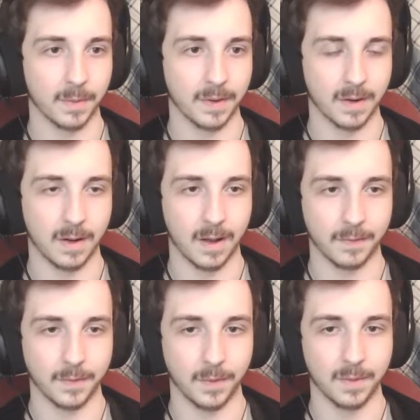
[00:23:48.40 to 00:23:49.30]
that I'll
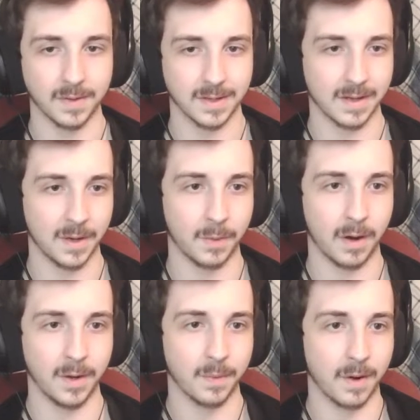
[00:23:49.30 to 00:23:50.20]
have to, because like it
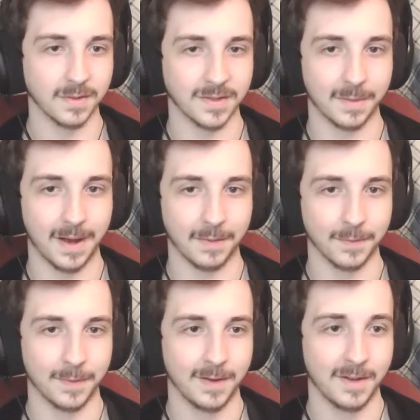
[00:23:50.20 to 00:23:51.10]
would also have...
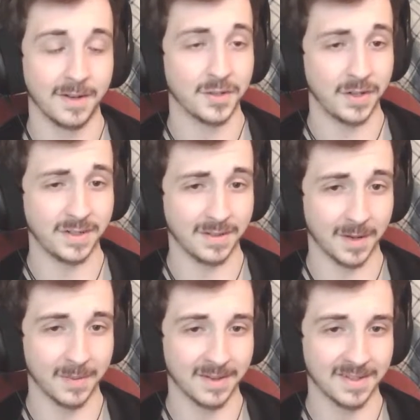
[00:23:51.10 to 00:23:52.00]
She's
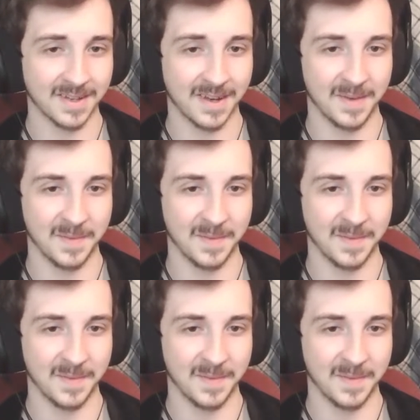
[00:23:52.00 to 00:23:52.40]
doubling this guy?